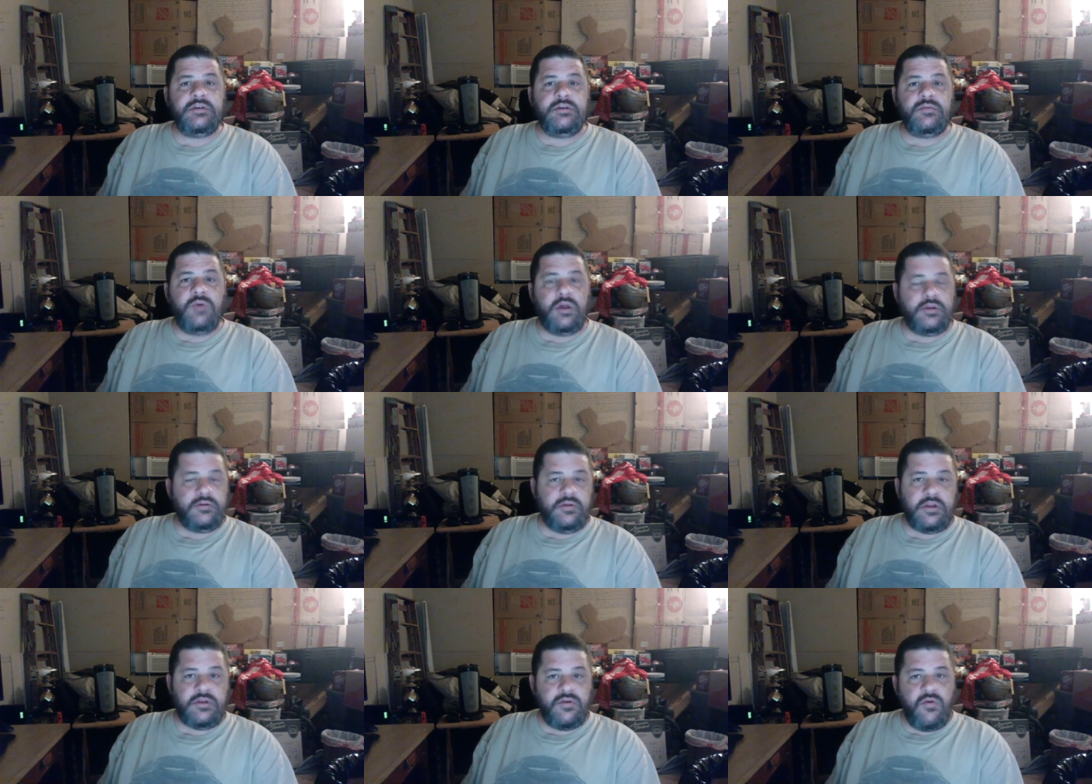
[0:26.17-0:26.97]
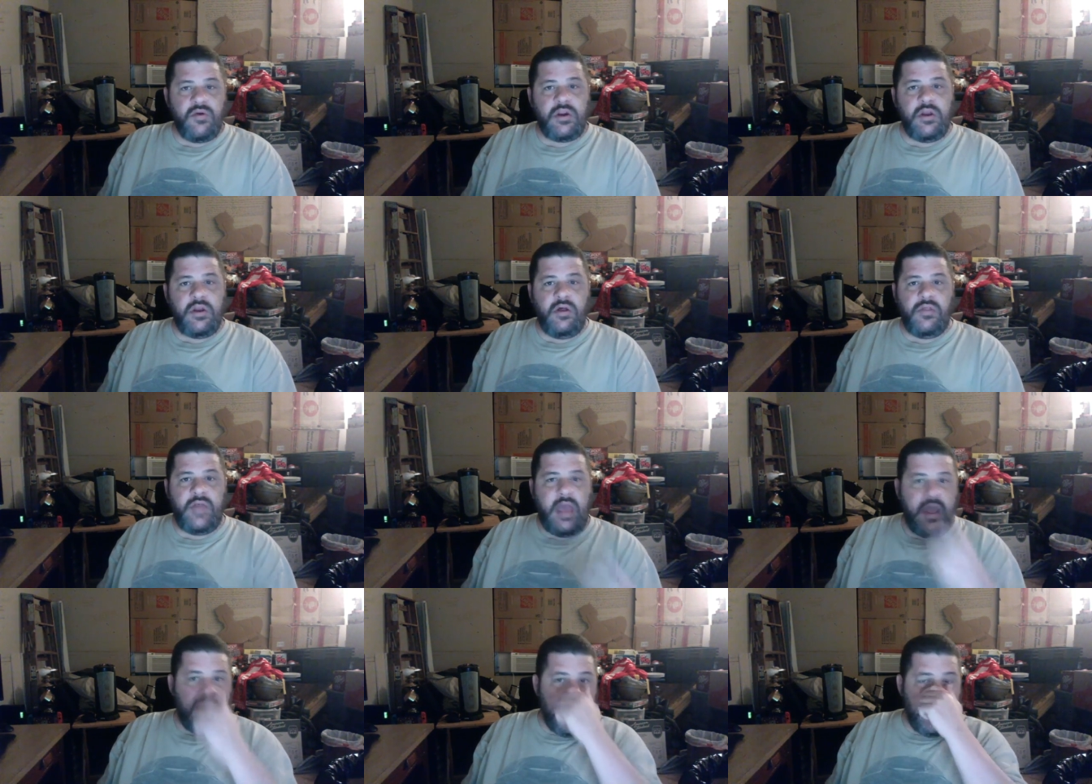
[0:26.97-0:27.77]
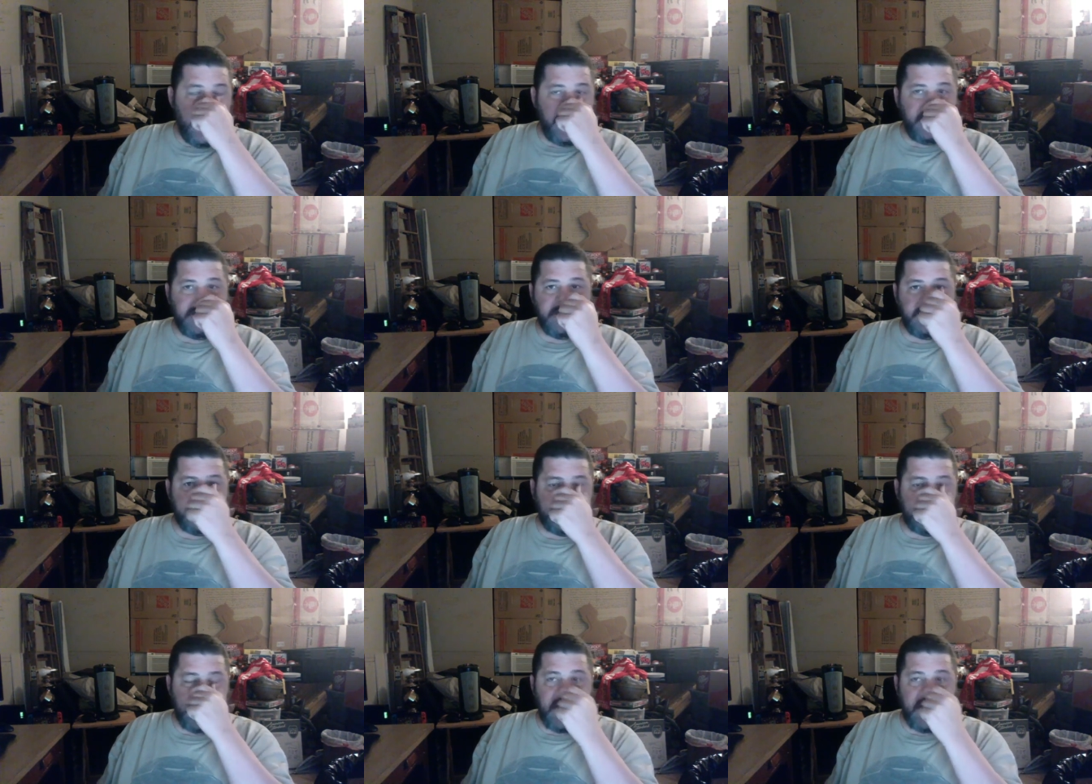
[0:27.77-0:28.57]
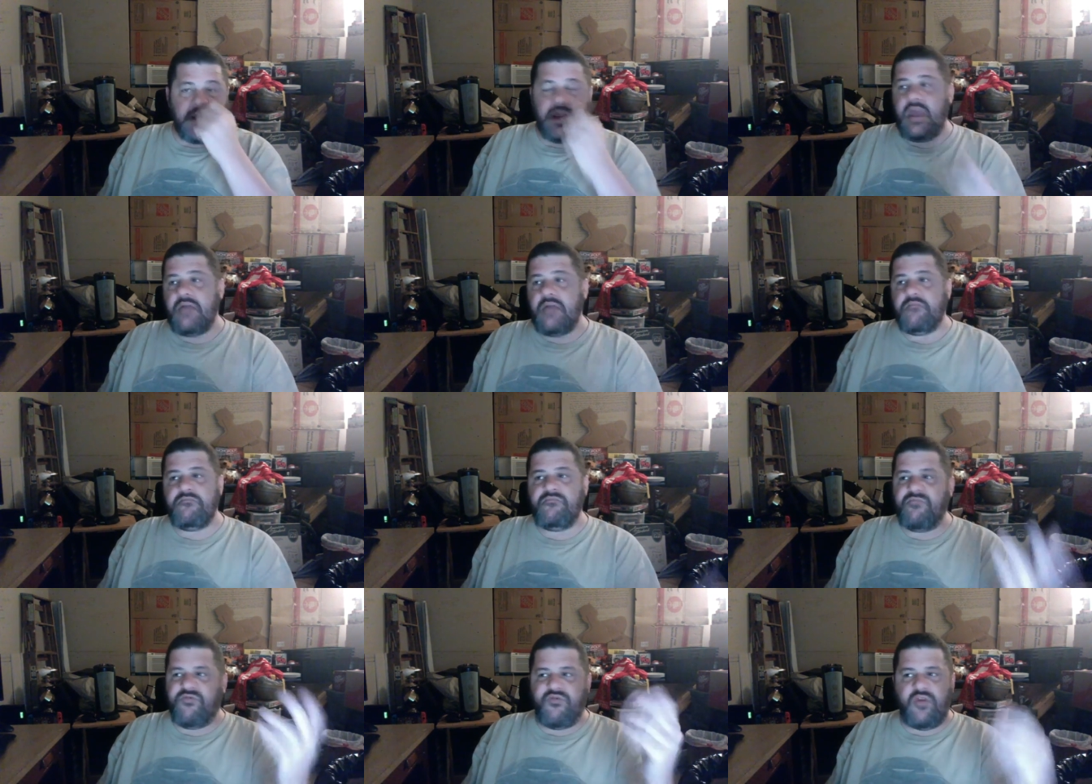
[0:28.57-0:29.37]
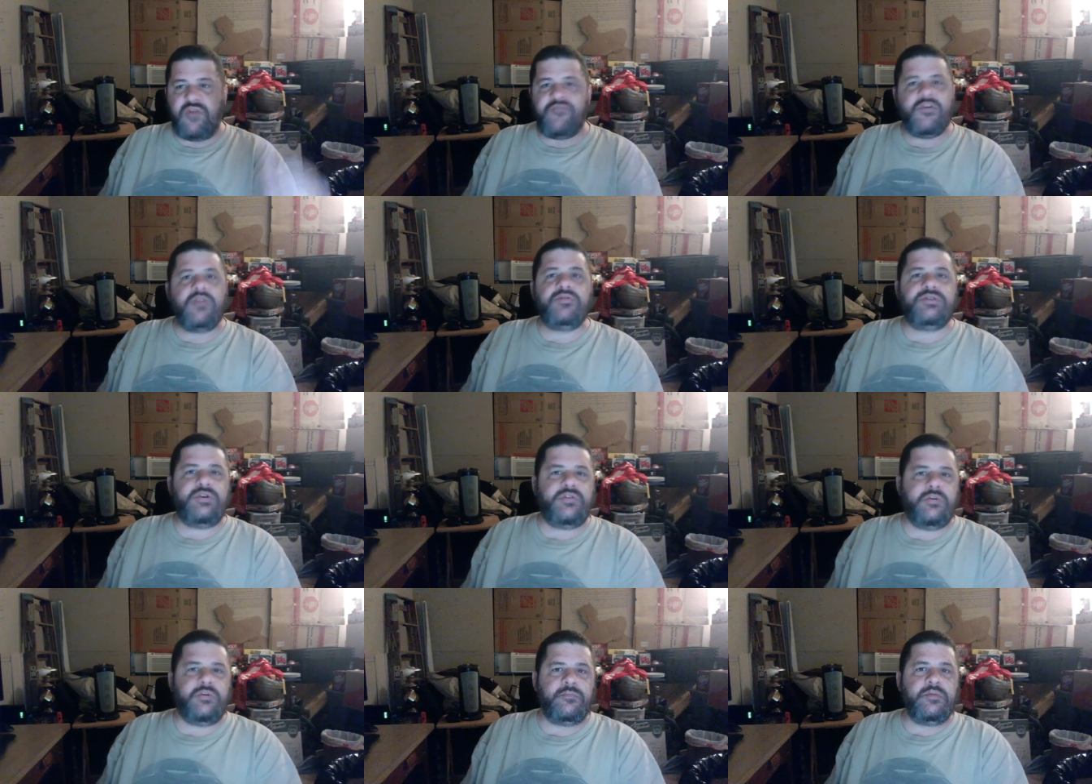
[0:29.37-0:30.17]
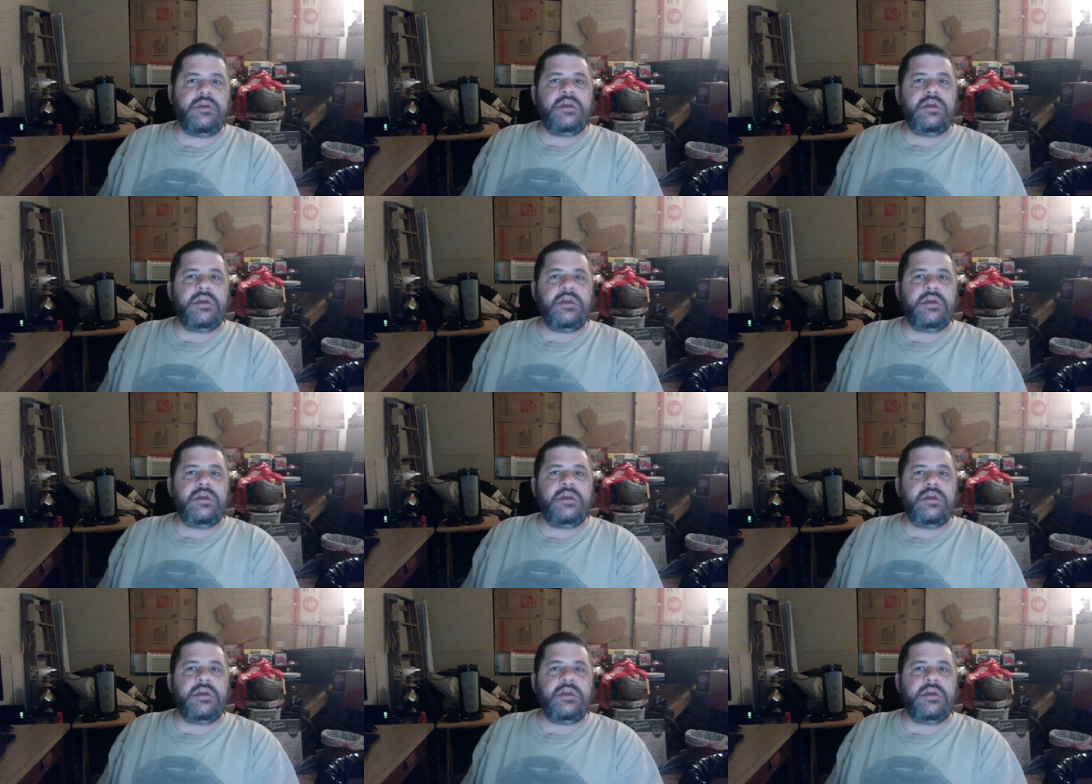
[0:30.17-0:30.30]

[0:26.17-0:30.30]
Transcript: While ignoring all that and sending free food to them,